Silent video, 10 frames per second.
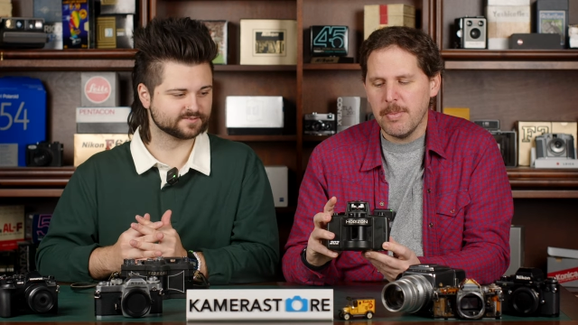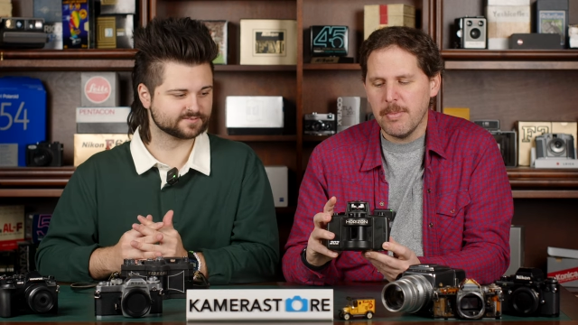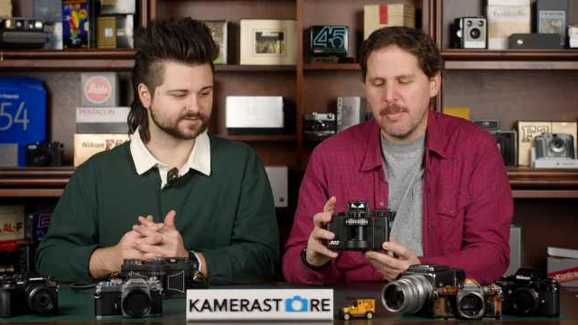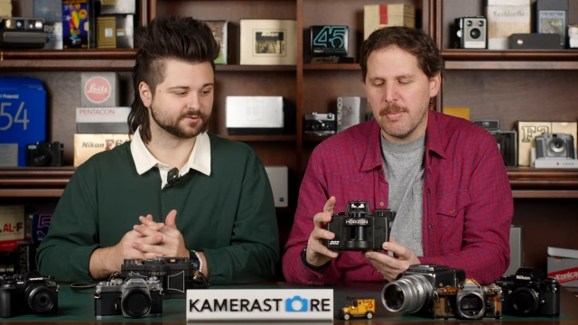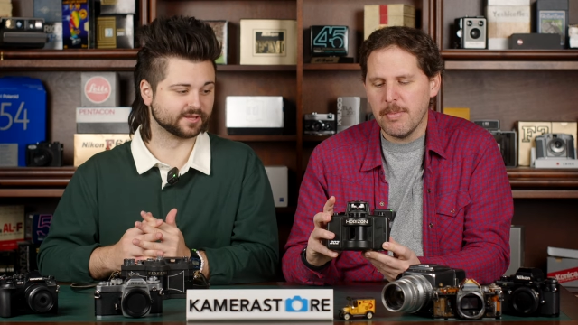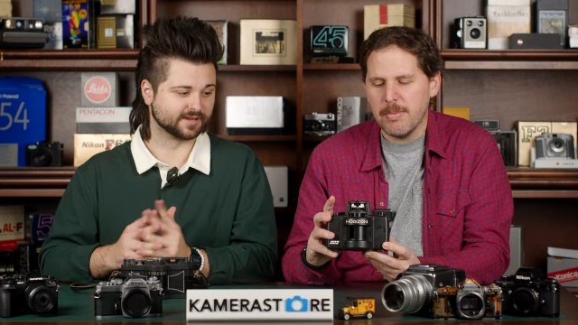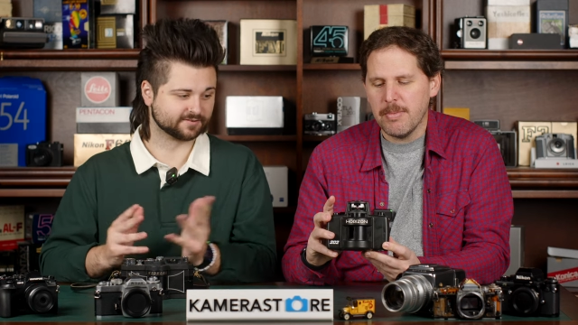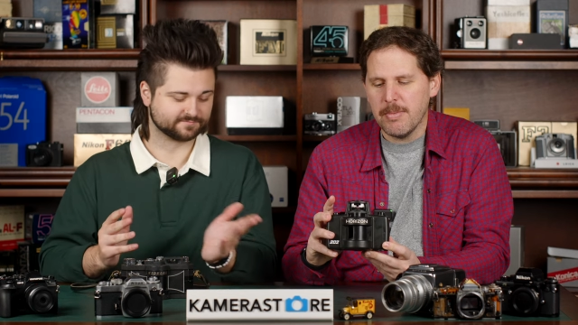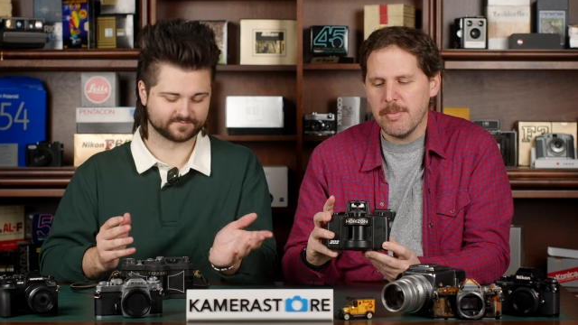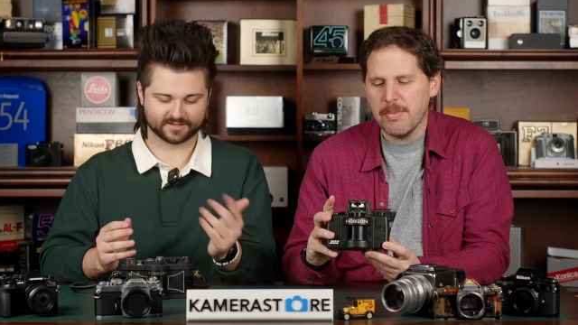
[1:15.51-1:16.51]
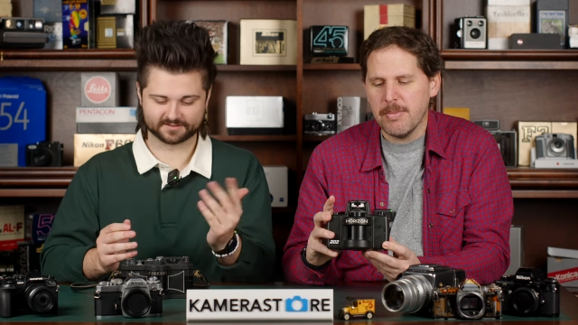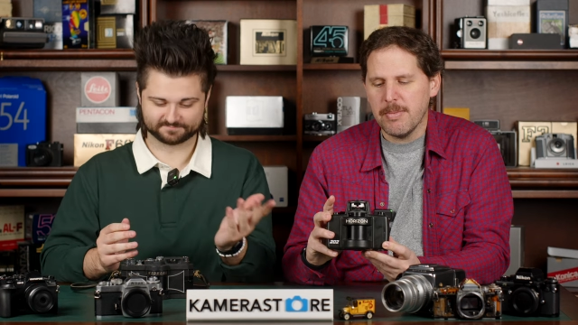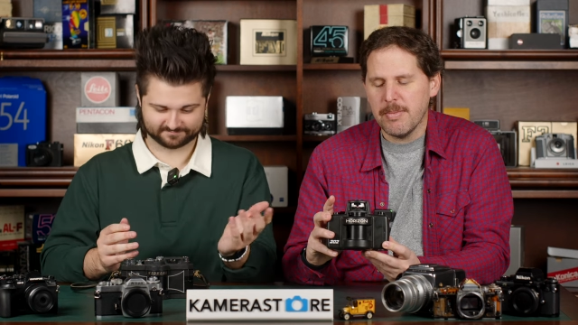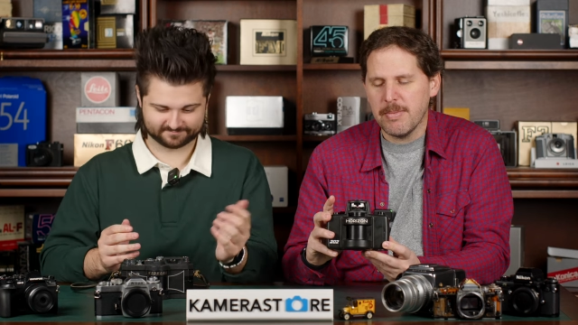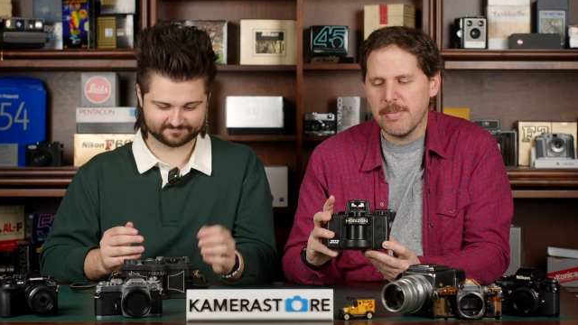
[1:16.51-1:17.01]
Speaker 1: So yeah, I,
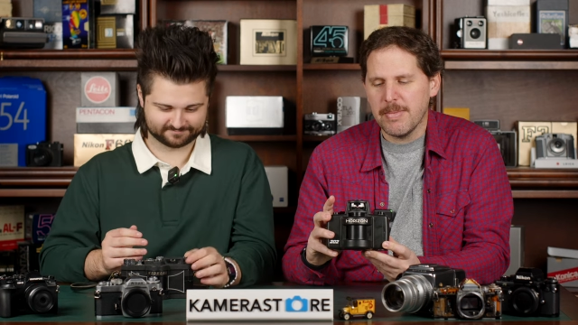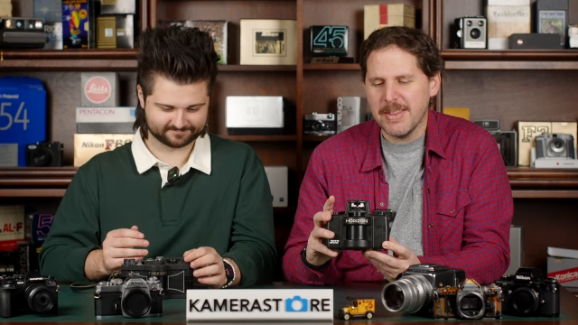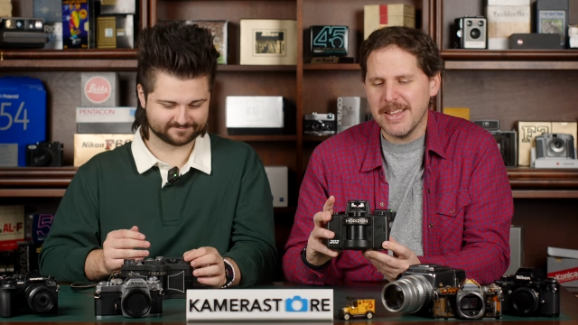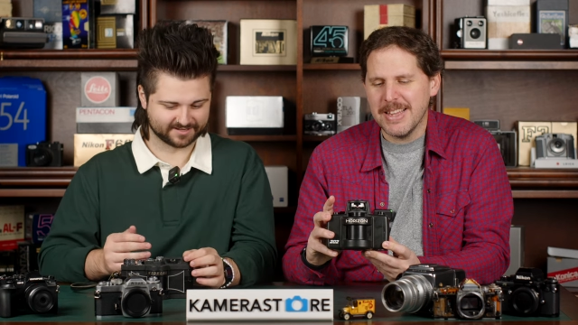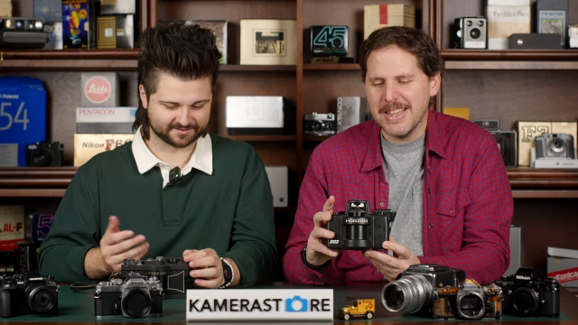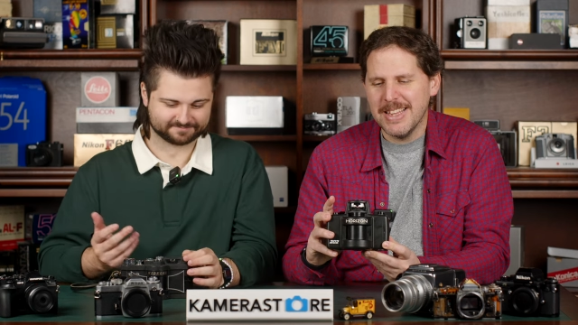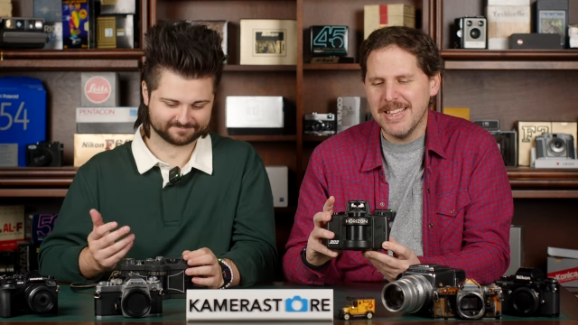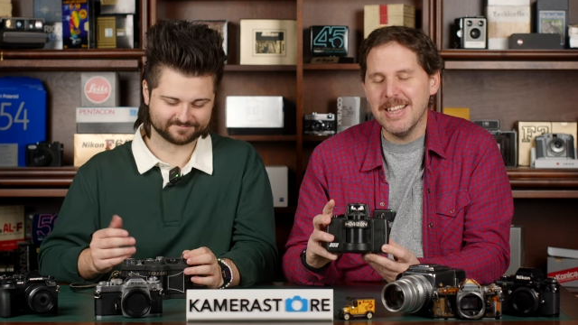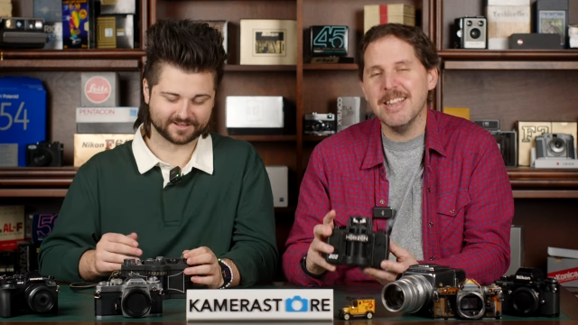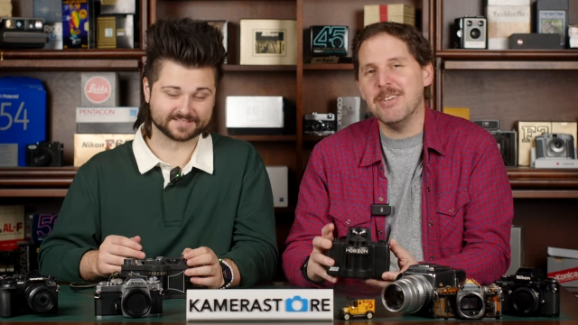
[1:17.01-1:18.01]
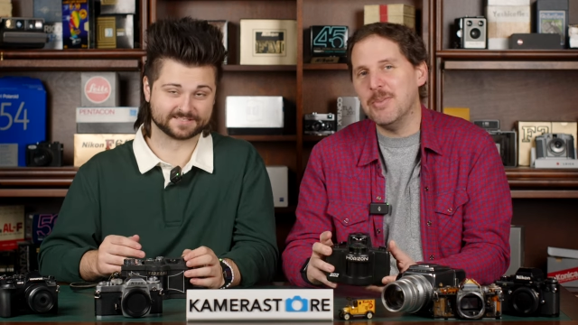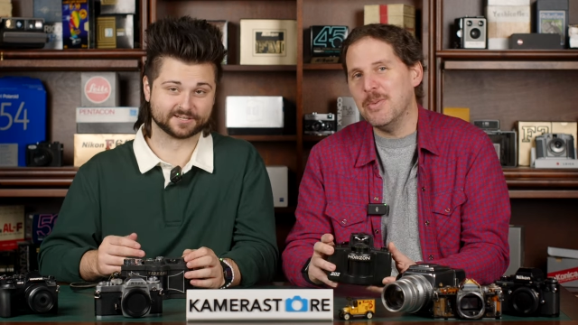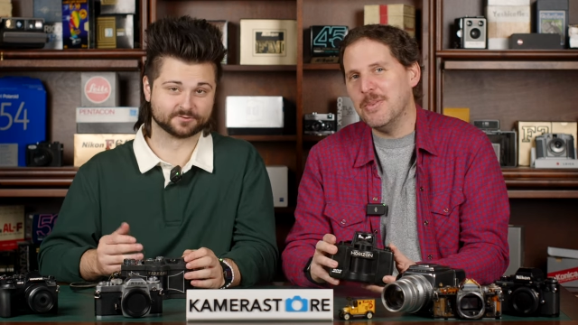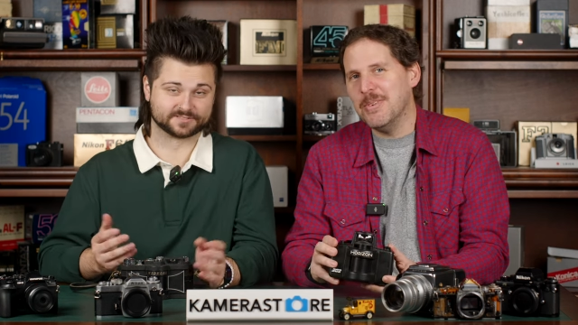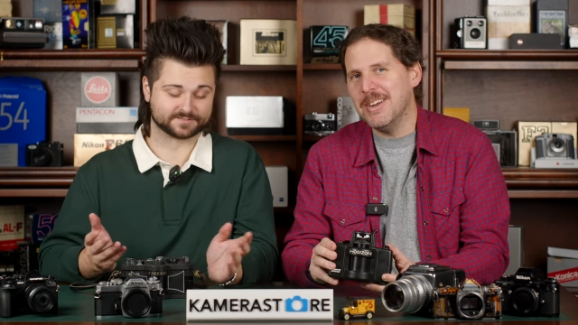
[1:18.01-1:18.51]
yeah, as
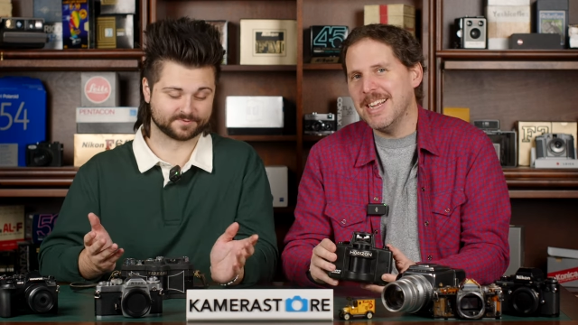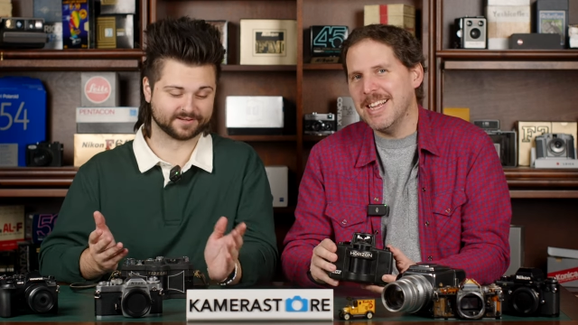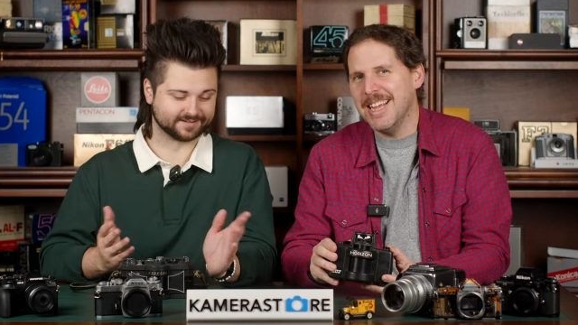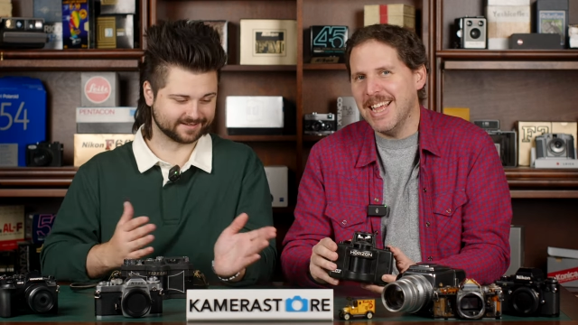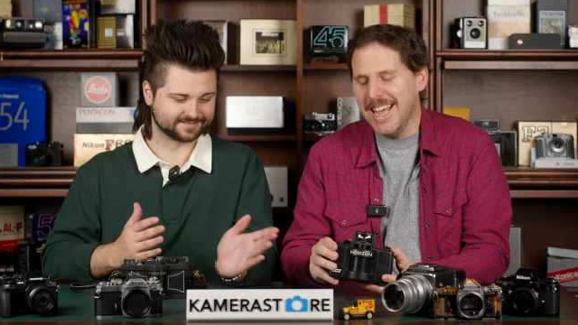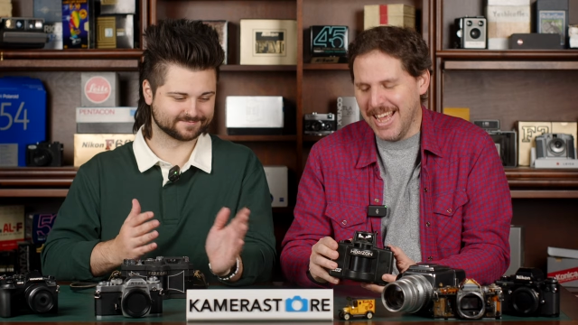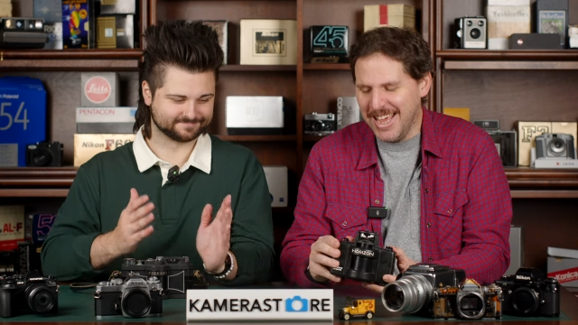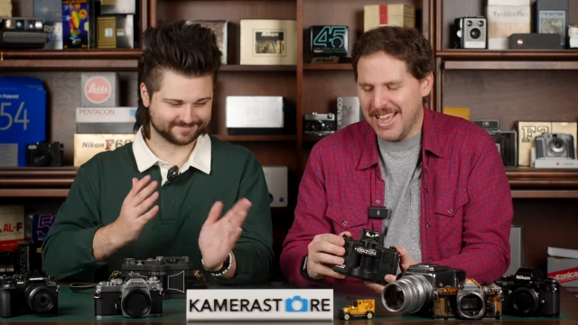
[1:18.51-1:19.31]
Nico was explaining, yeah.